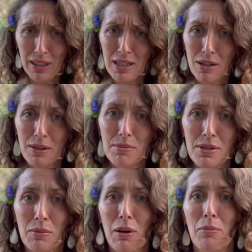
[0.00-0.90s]
times
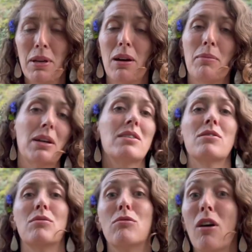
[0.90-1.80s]
where I'll be coming
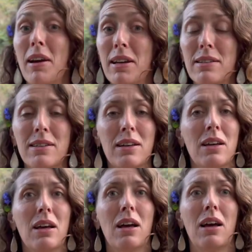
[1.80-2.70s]
to write
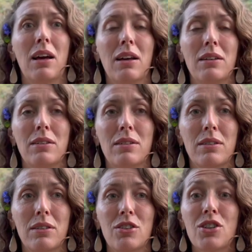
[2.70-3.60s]
and
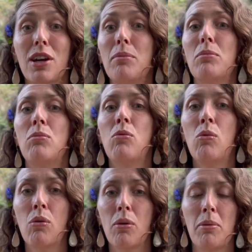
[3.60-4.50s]
to share
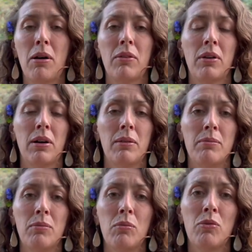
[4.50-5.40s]
more about
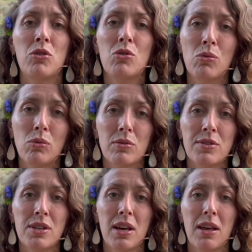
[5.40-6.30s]
the
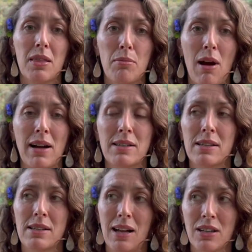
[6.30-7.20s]
tools, the
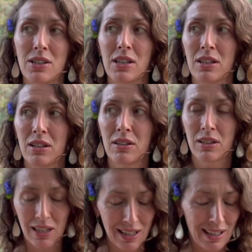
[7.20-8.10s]
practices, and actually
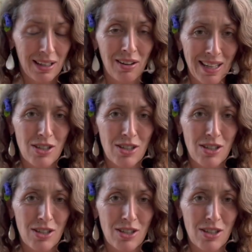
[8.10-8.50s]
the light